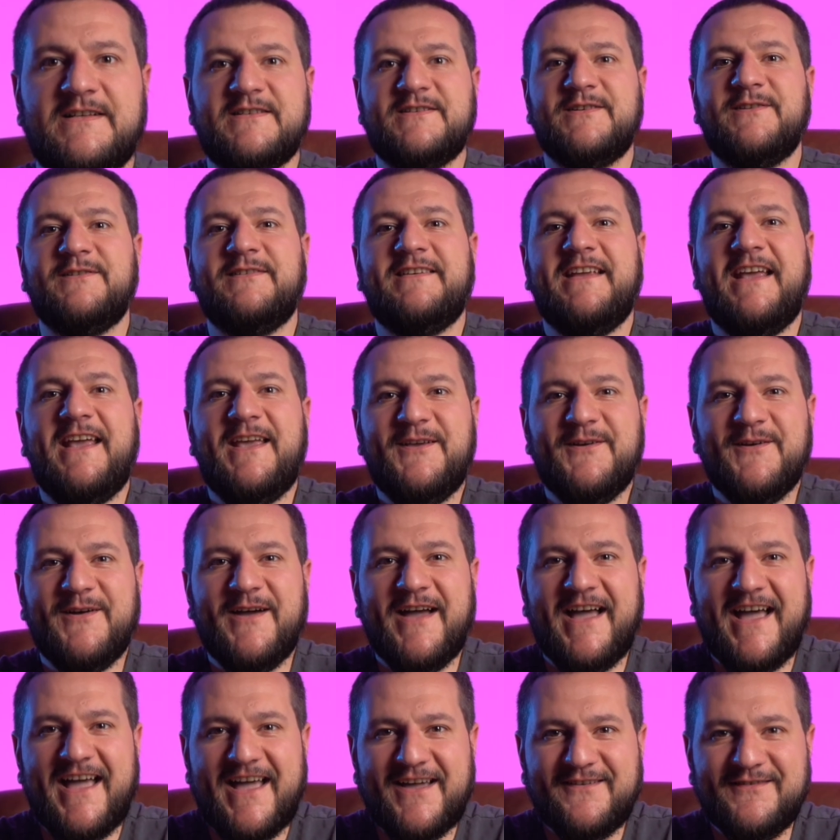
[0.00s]
So there you
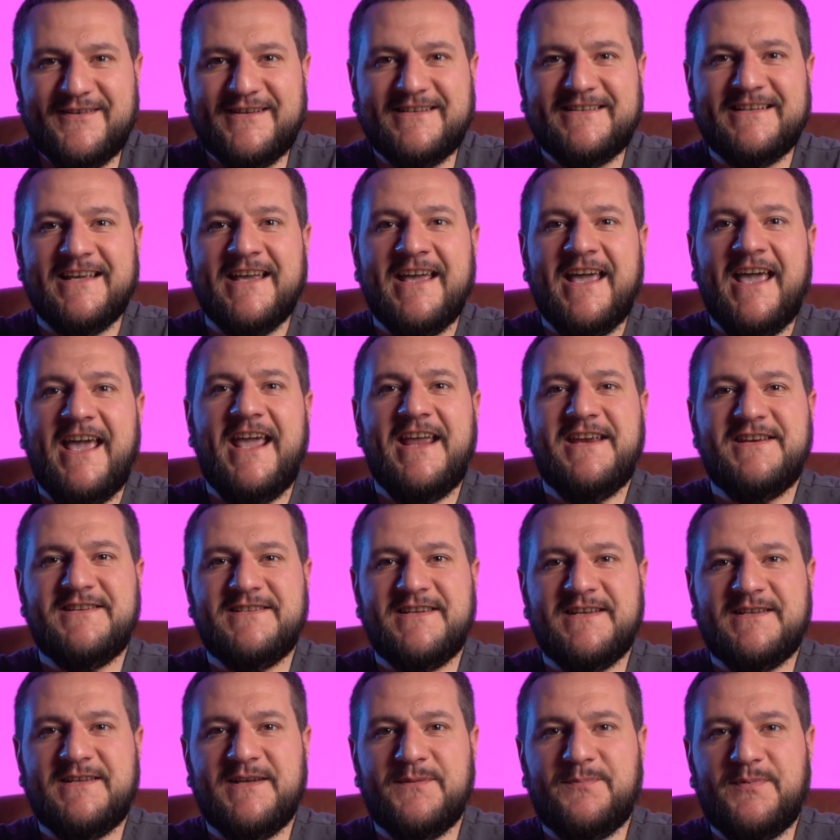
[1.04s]
have it,
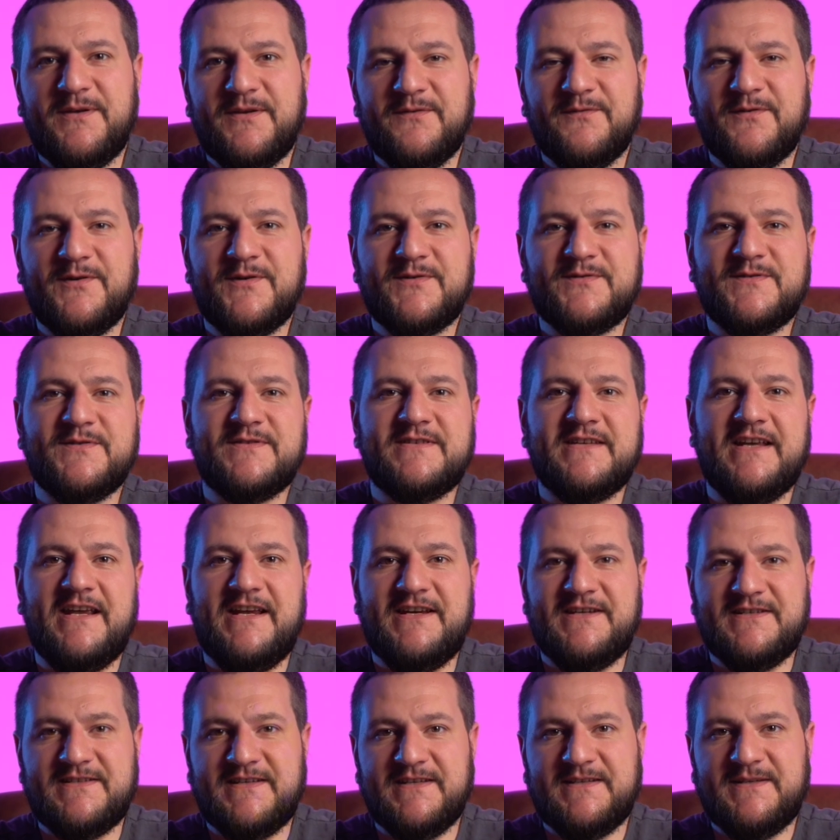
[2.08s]
HTTP versus
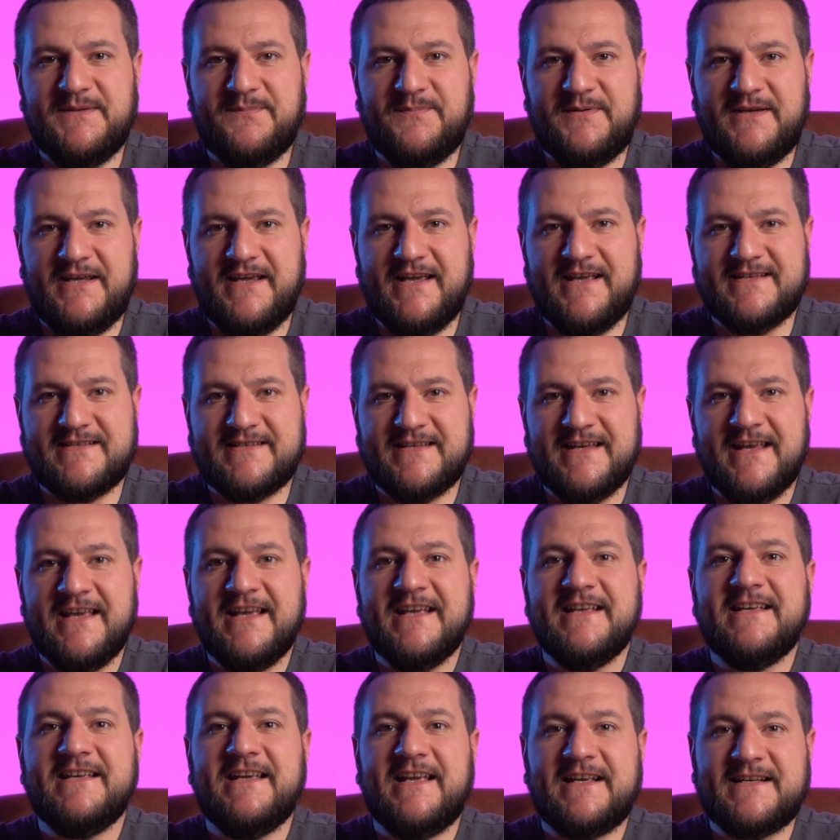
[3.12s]
HTTPS,
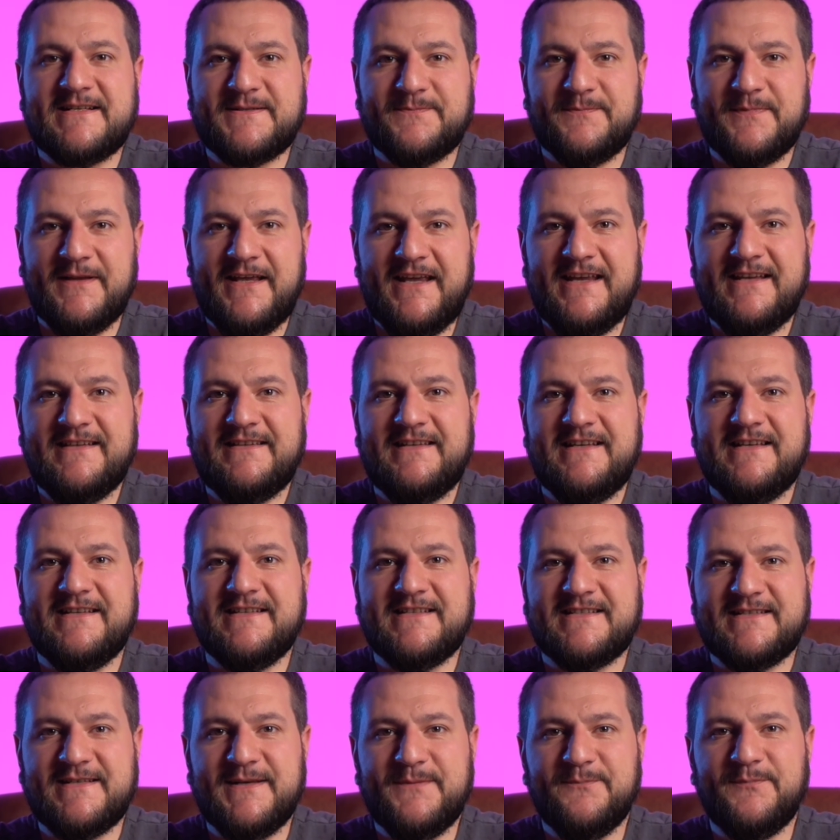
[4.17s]
explained in
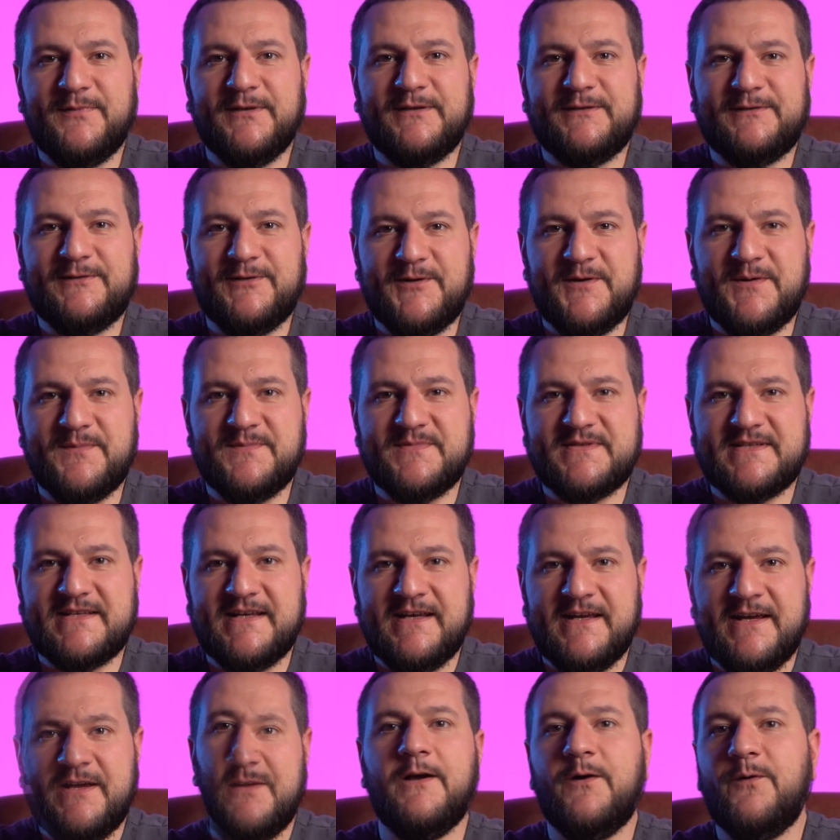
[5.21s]
simple terms.
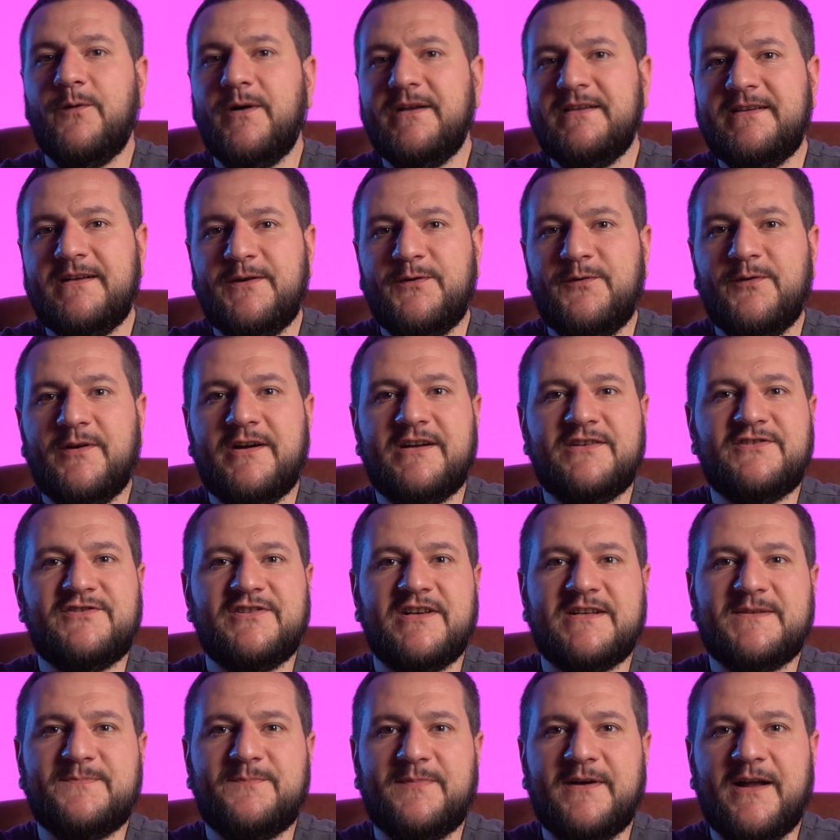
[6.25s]
Whether you are
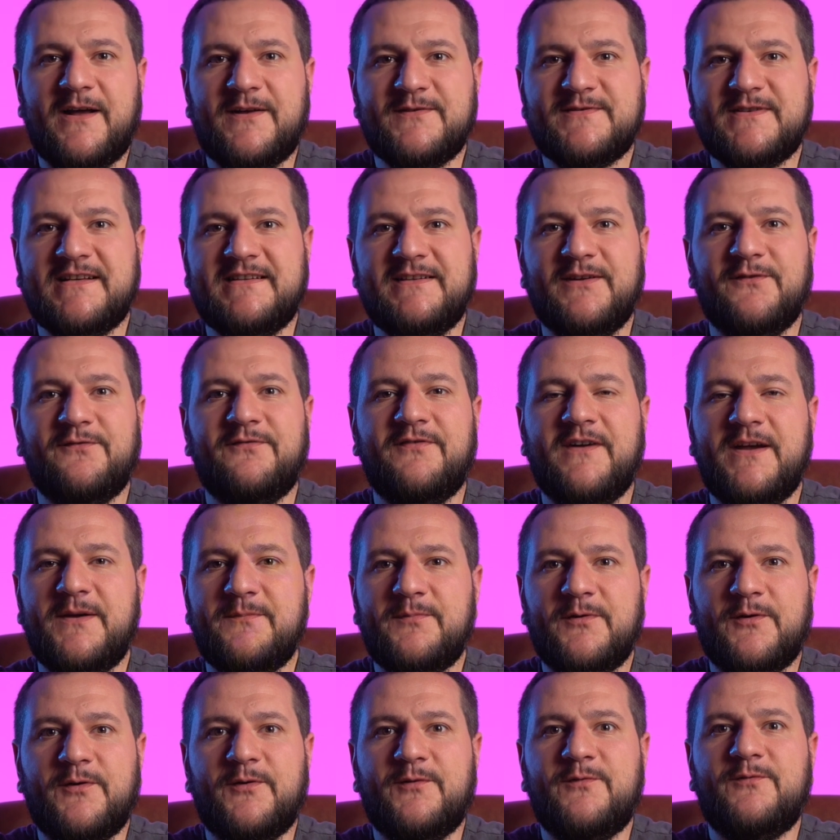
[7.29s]
just browsing the
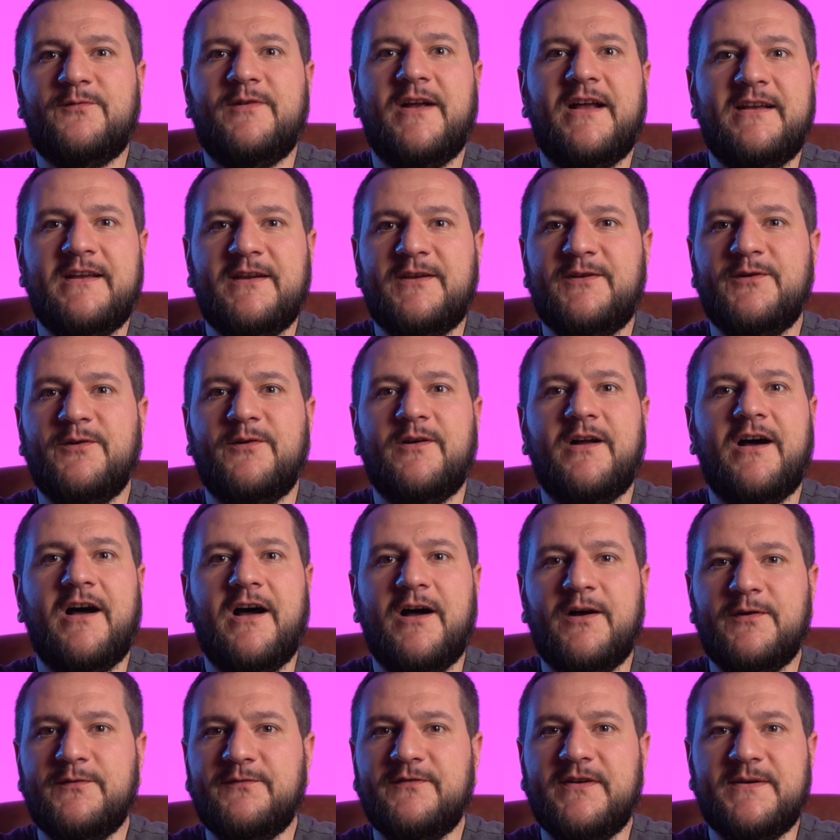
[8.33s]
web or running your
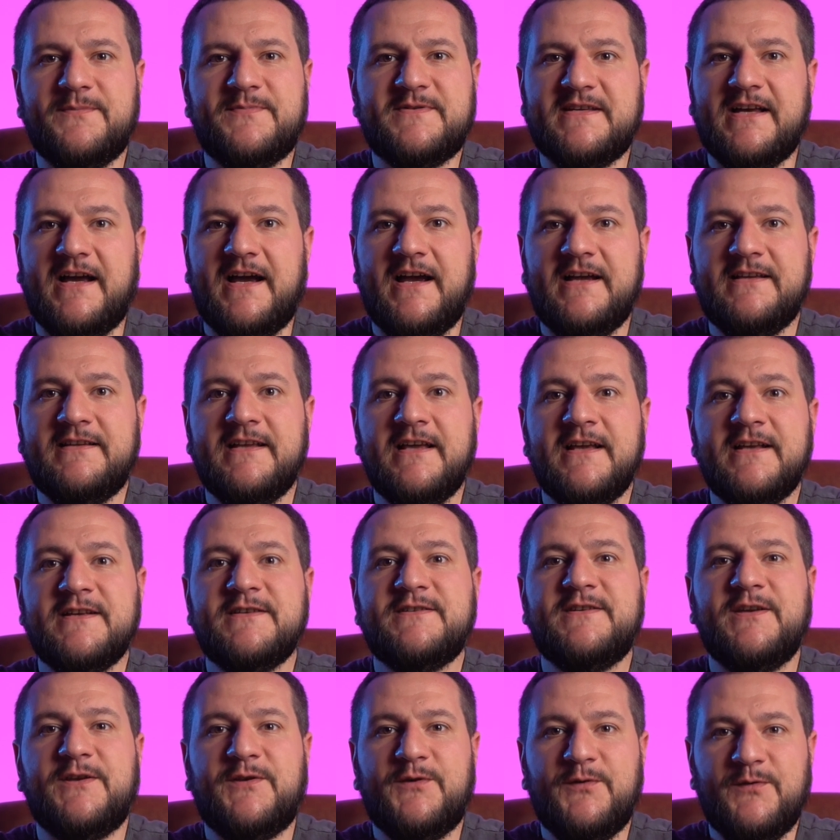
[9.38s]
own website,
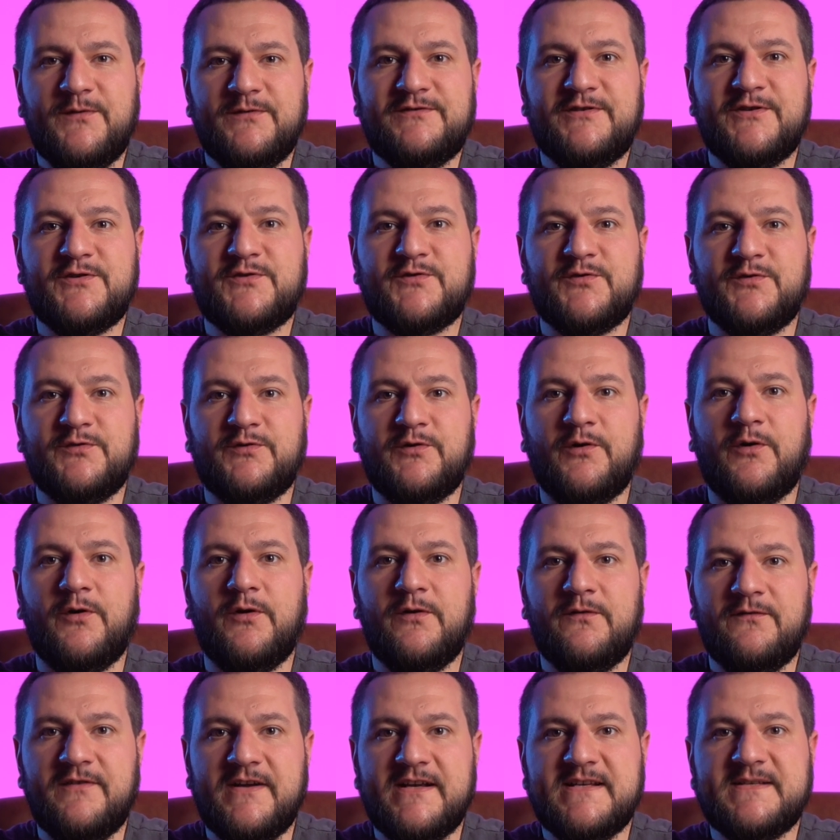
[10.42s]
security should
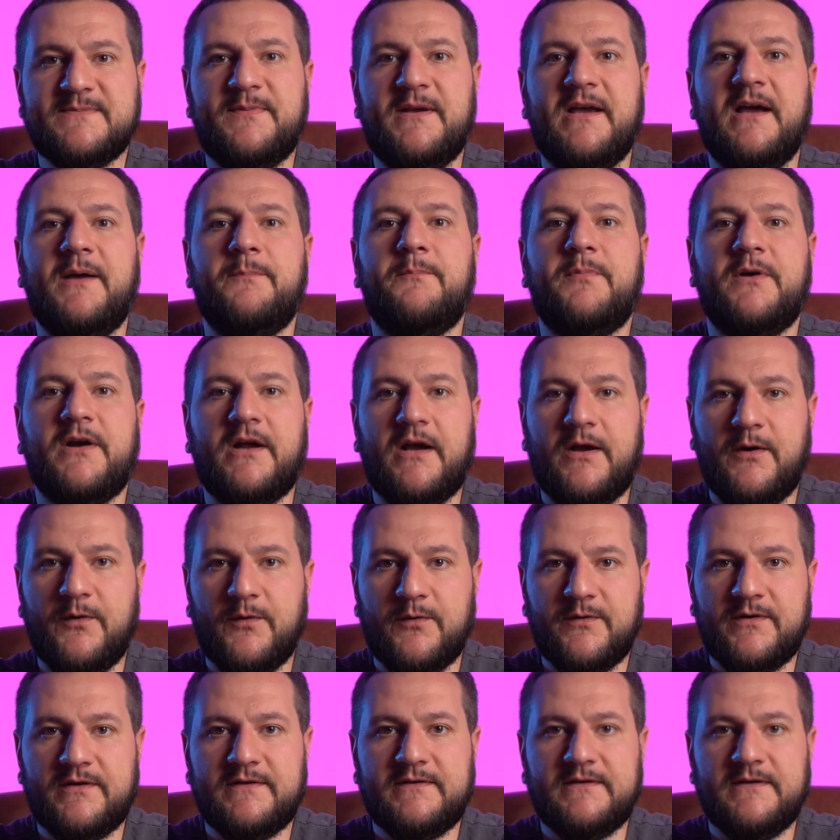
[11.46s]
always be a
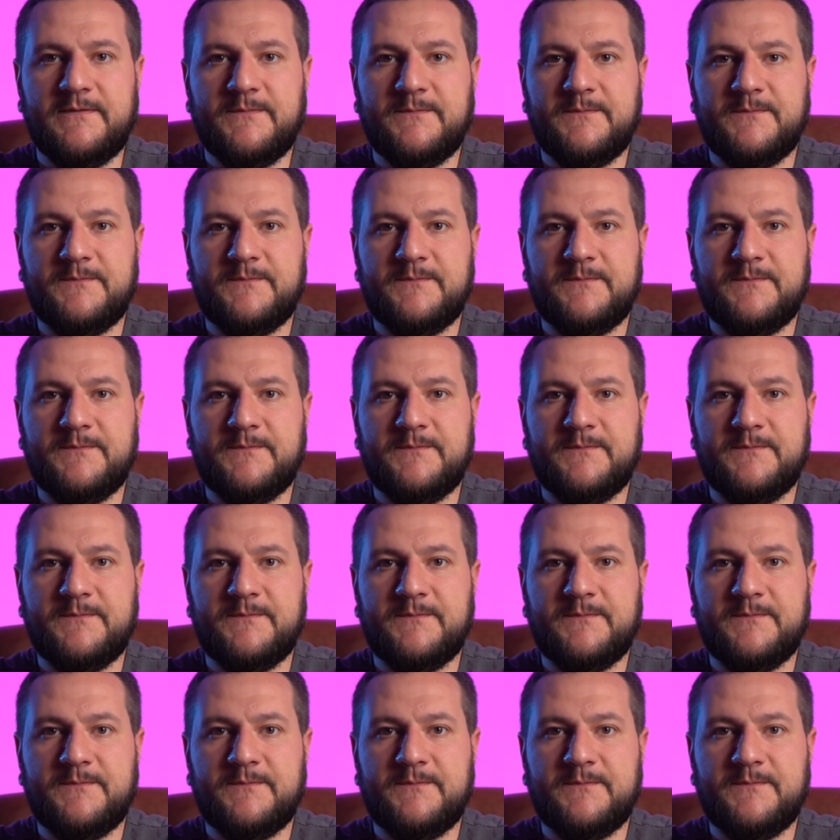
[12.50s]
priority.